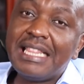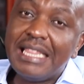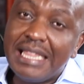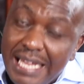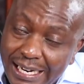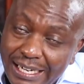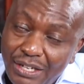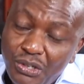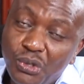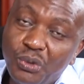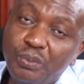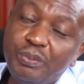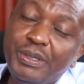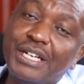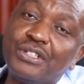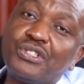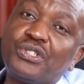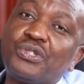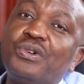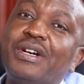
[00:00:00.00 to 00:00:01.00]
then you'll be
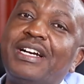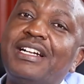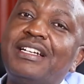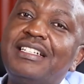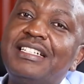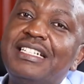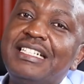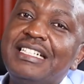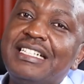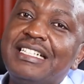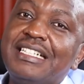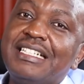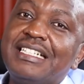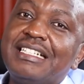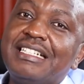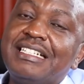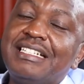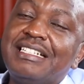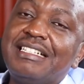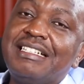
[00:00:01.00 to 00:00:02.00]
assured
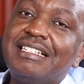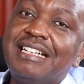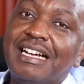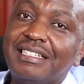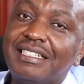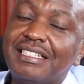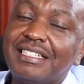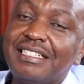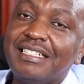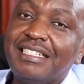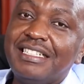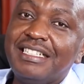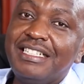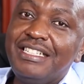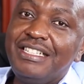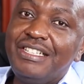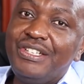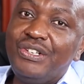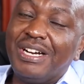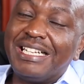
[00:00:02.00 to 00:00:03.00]
that
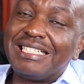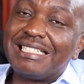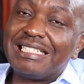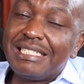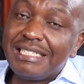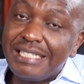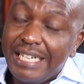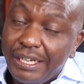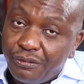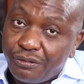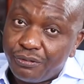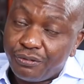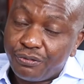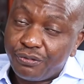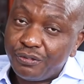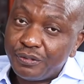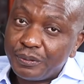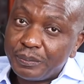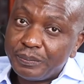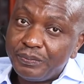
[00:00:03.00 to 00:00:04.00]
you are safe
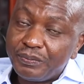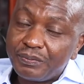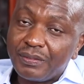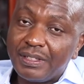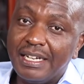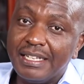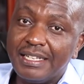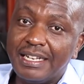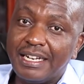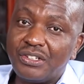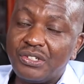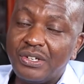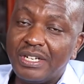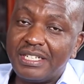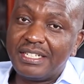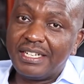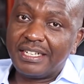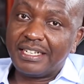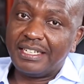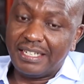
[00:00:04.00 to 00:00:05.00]
and that you are
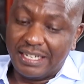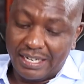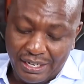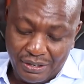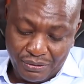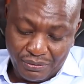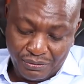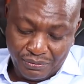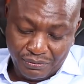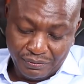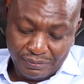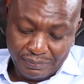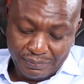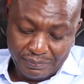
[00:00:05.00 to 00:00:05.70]
taken care of.